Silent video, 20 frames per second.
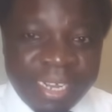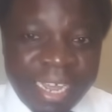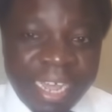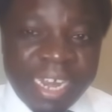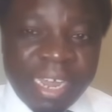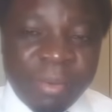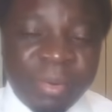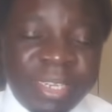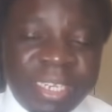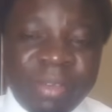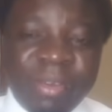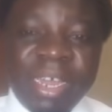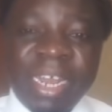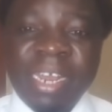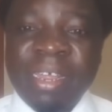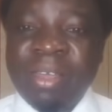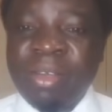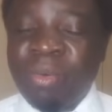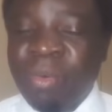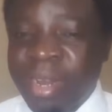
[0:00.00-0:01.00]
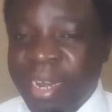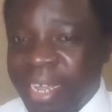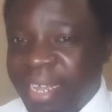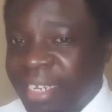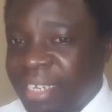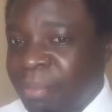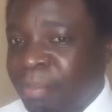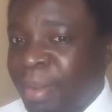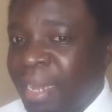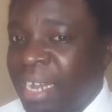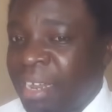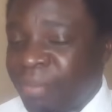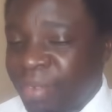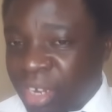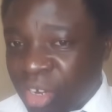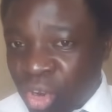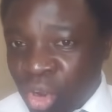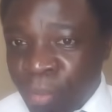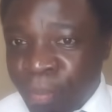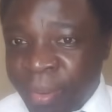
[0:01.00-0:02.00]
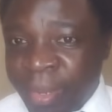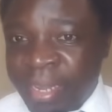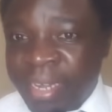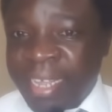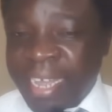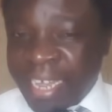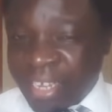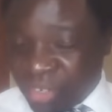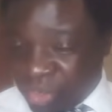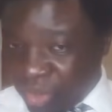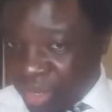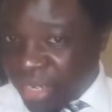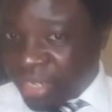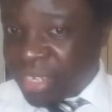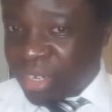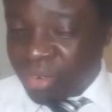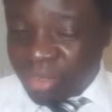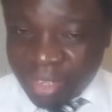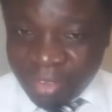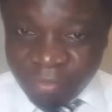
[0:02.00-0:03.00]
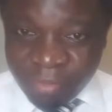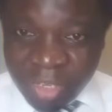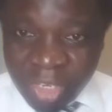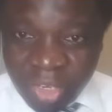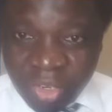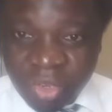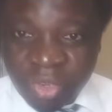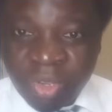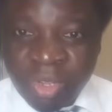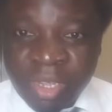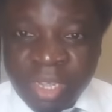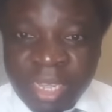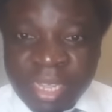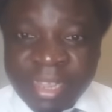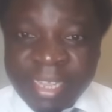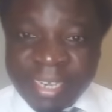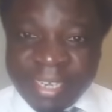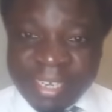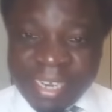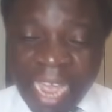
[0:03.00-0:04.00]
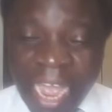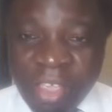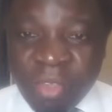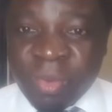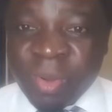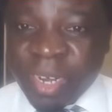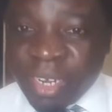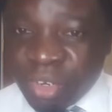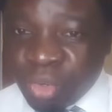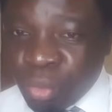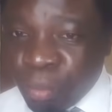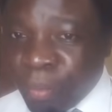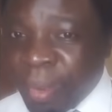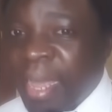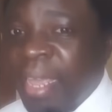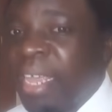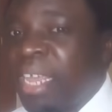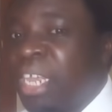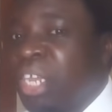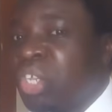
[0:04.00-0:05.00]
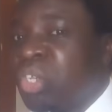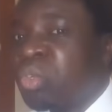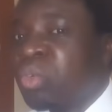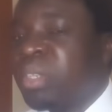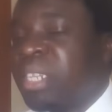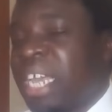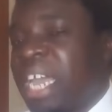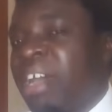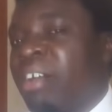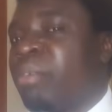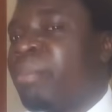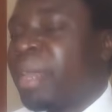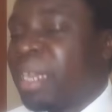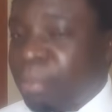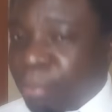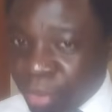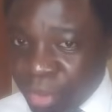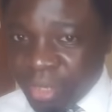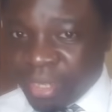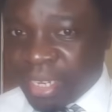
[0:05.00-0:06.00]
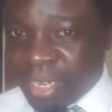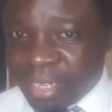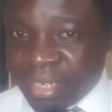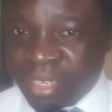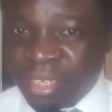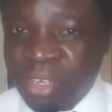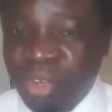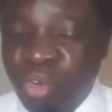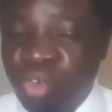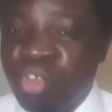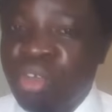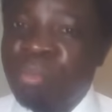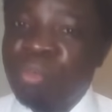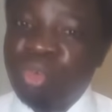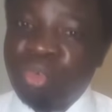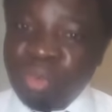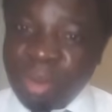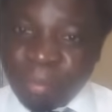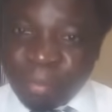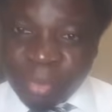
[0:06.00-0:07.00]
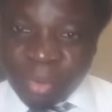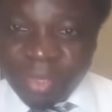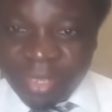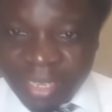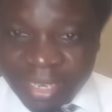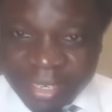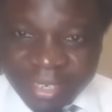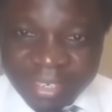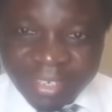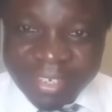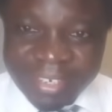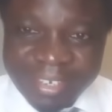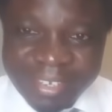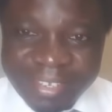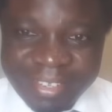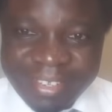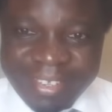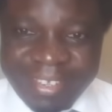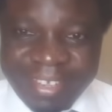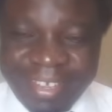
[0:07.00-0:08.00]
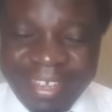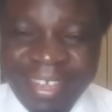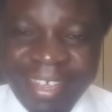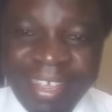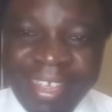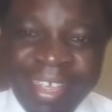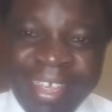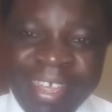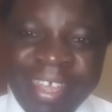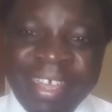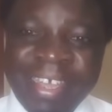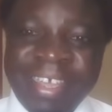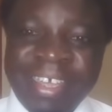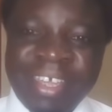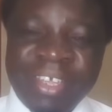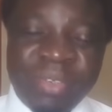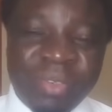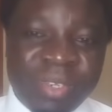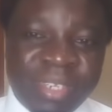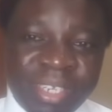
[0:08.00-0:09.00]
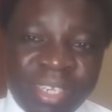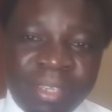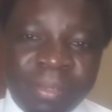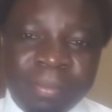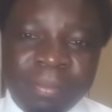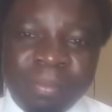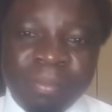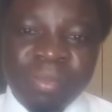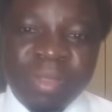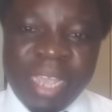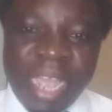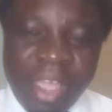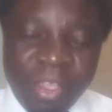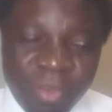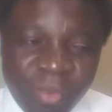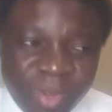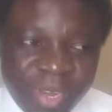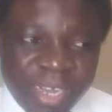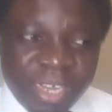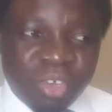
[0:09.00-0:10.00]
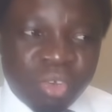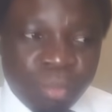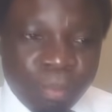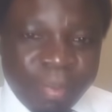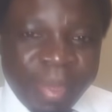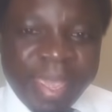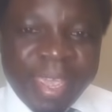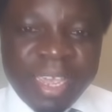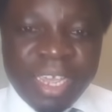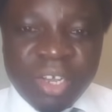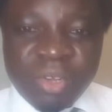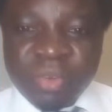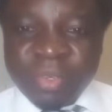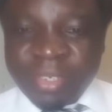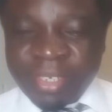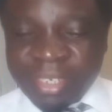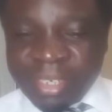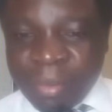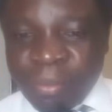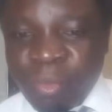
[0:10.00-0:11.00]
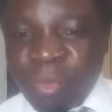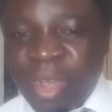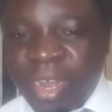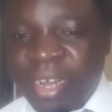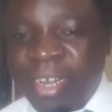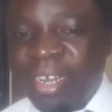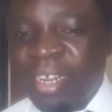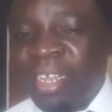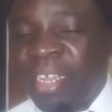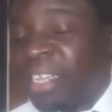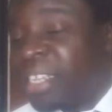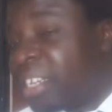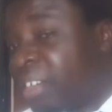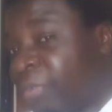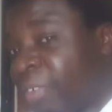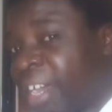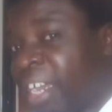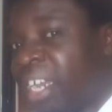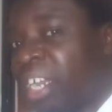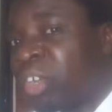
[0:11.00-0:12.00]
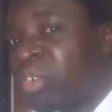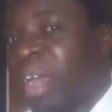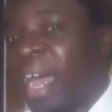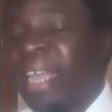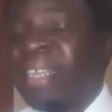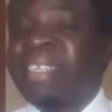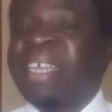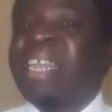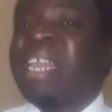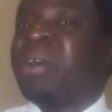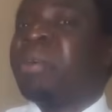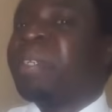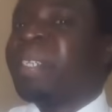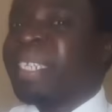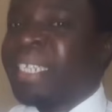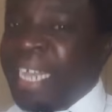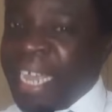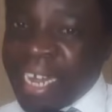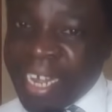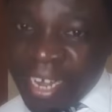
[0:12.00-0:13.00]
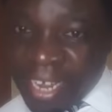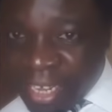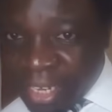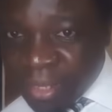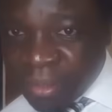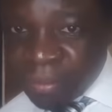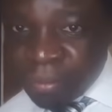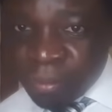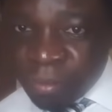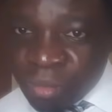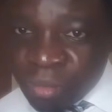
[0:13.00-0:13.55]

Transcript: Now, nauliza wale wananchi pale very openly as you listen to the video that, are you ready to buy into the government project? Huyo mtu project. You see, are you ready to buy into someone he is referring to as an outsider